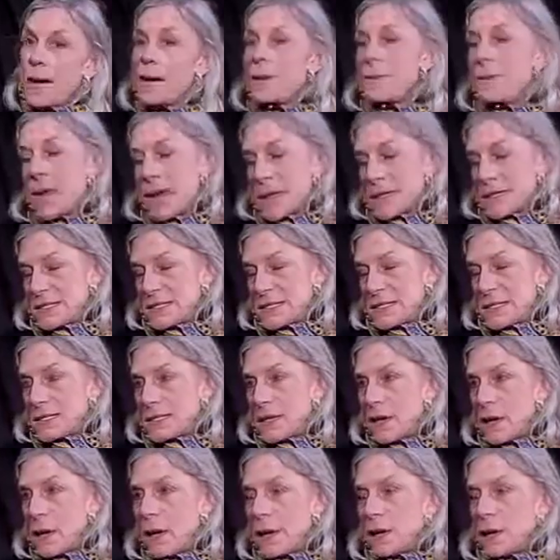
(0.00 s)
a
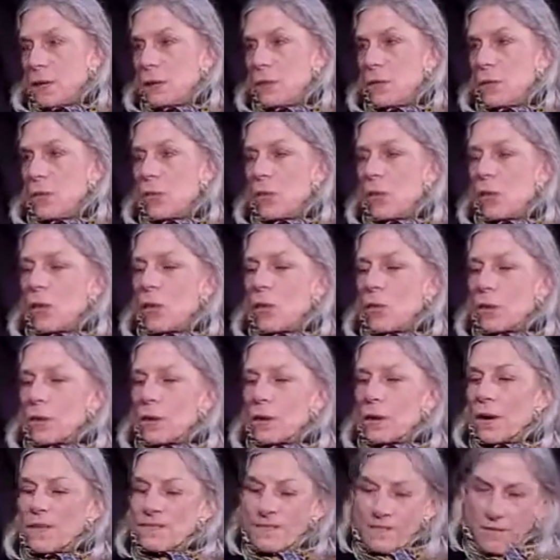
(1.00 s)
pesticide
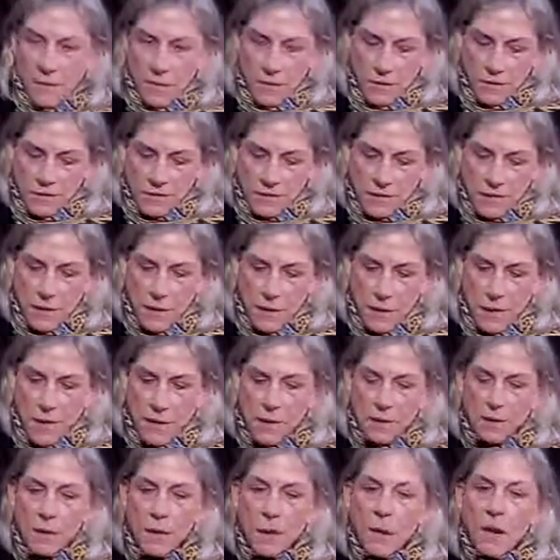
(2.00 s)
or a
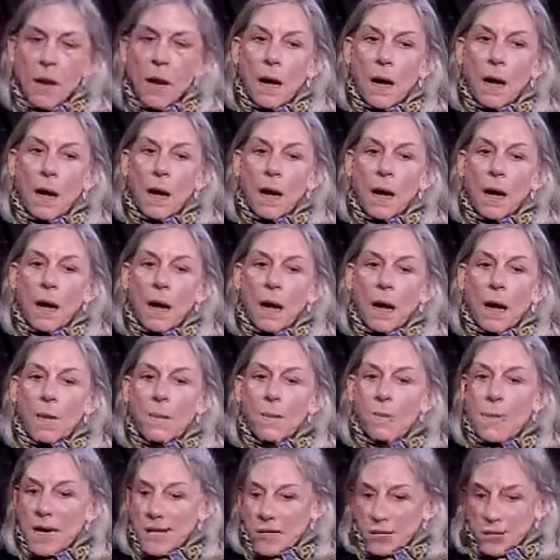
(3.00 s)
fungicide,
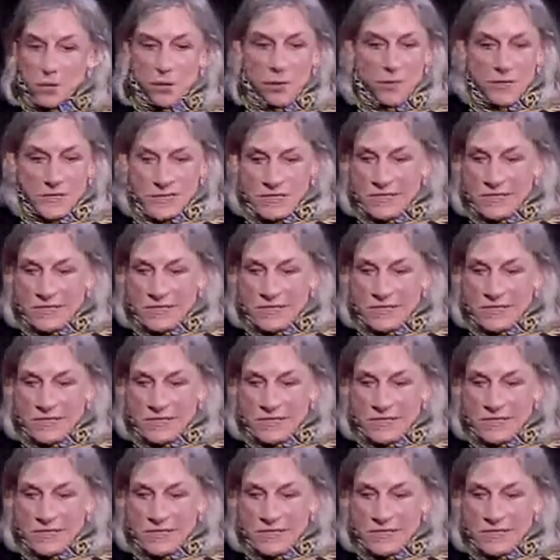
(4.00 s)
make sure it